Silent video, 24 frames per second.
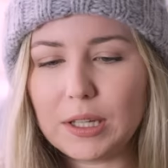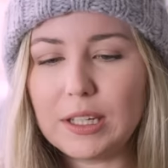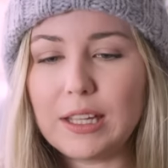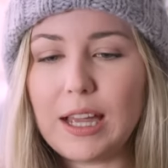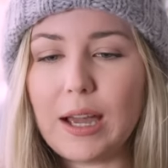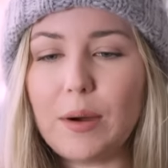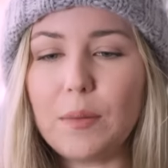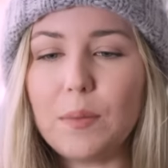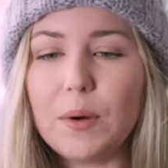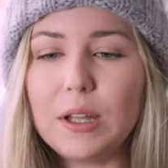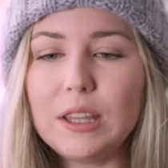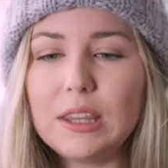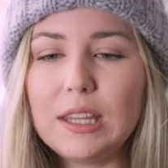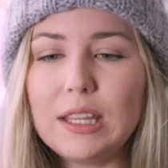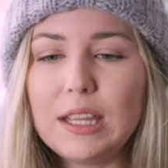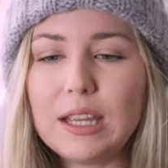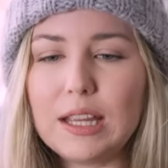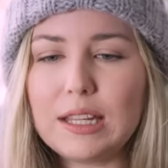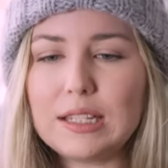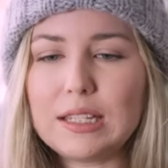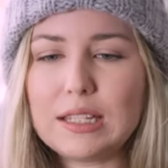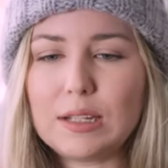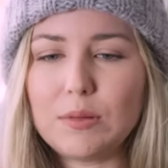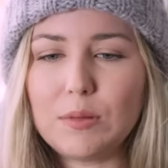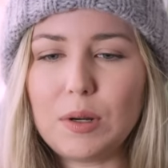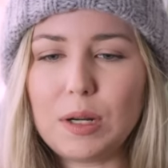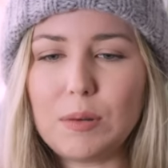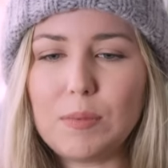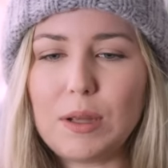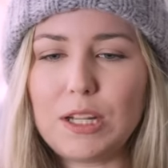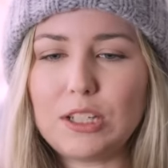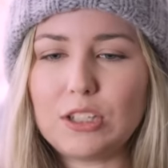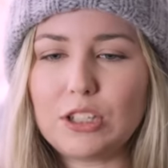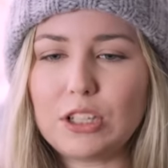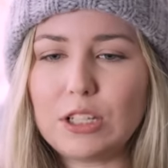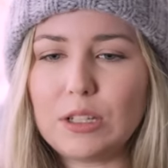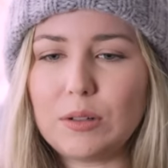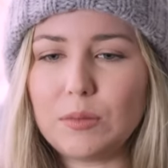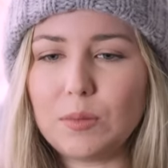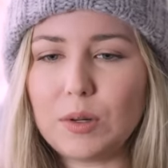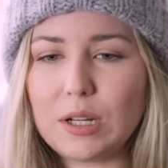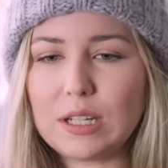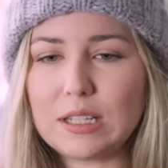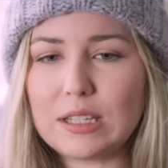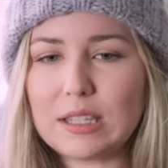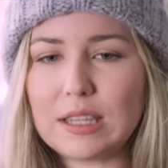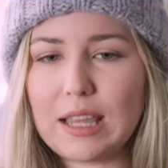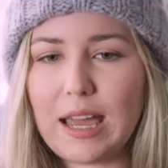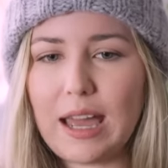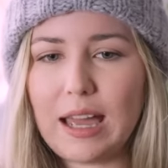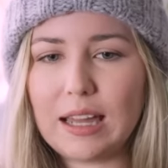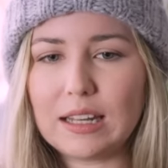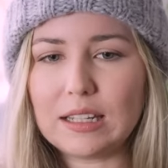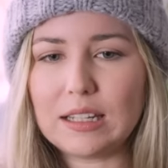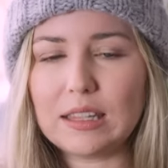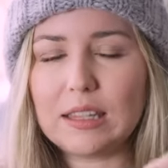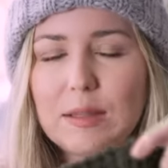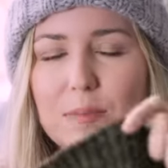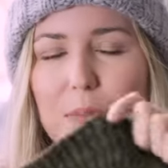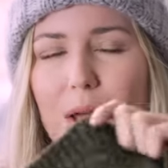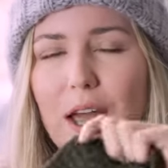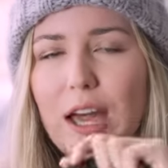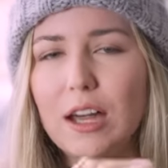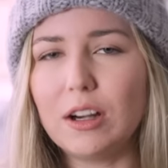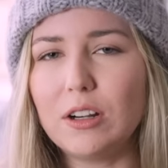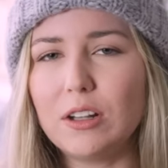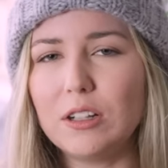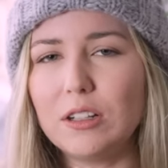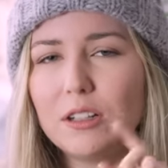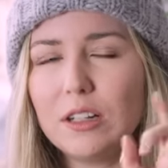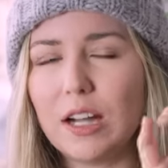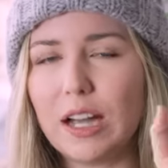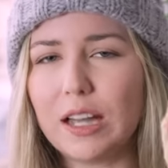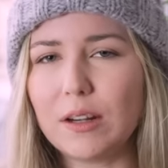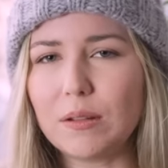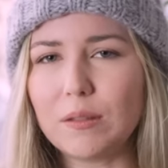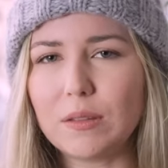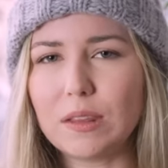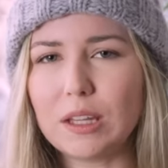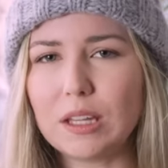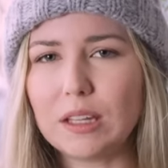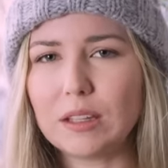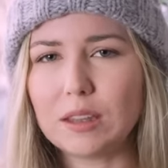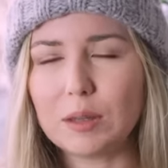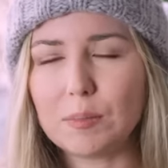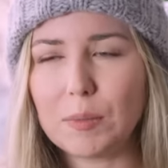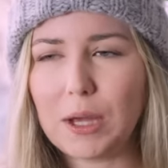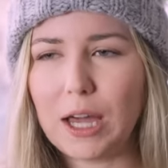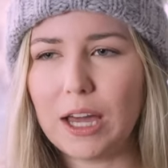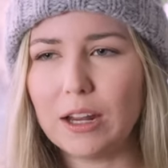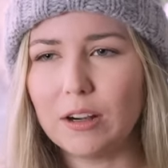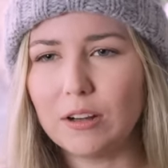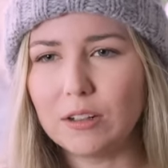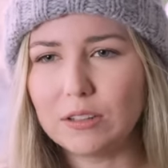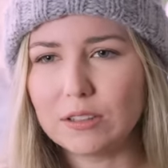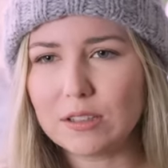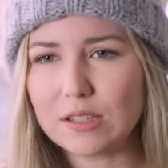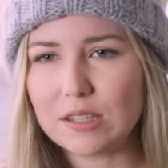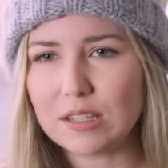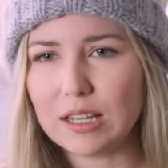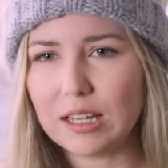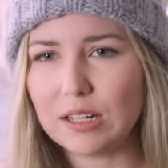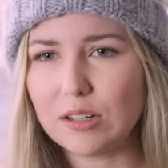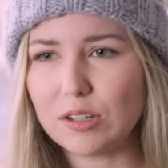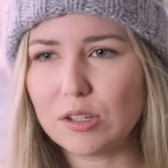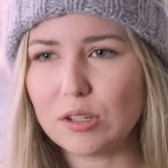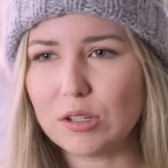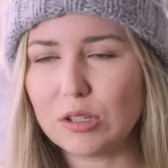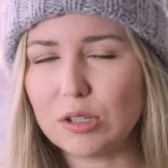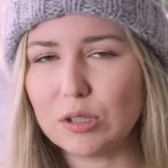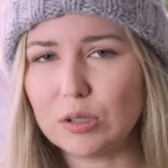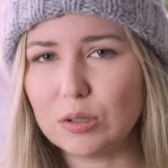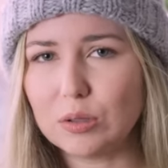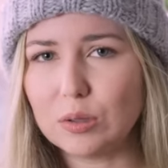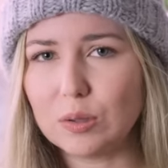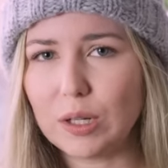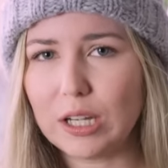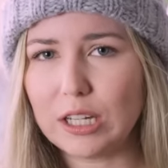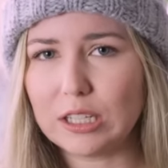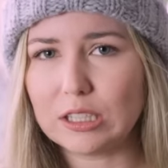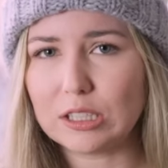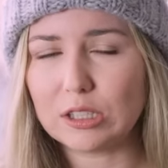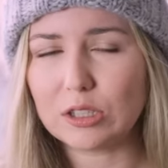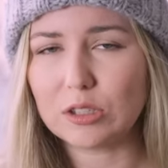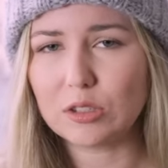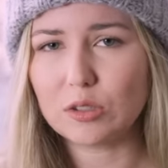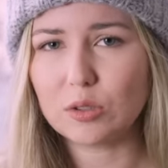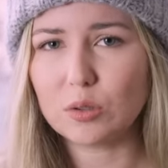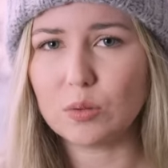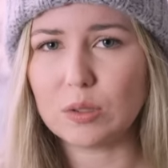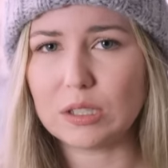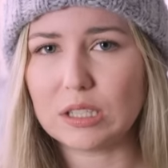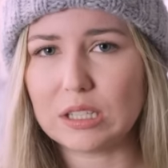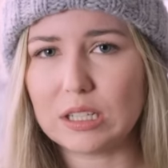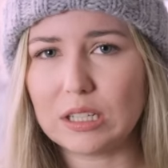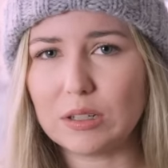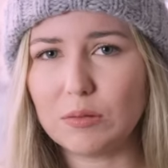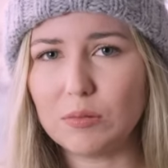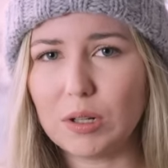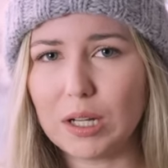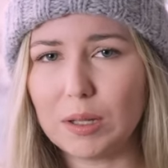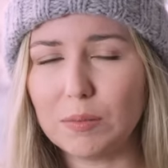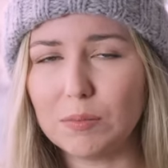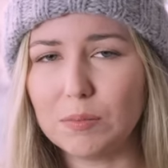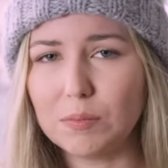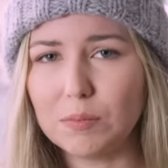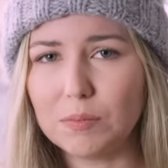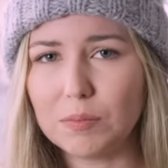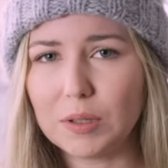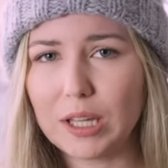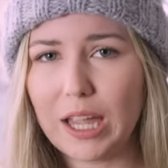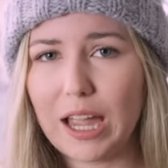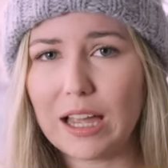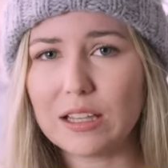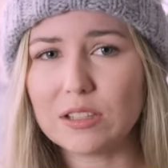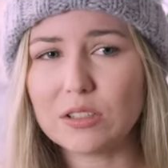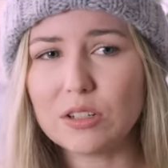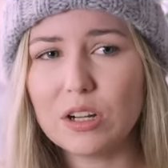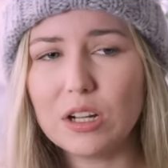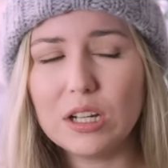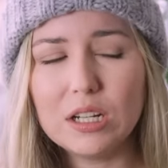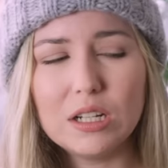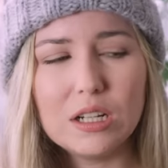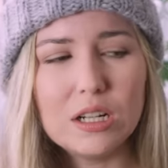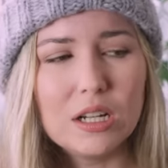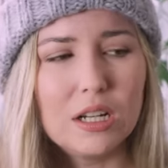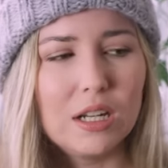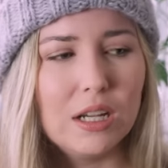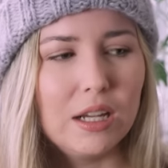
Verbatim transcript: yeah, one thing I did want to mention was that the pattern, I don't think the pattern said to do a twisted rib cast on.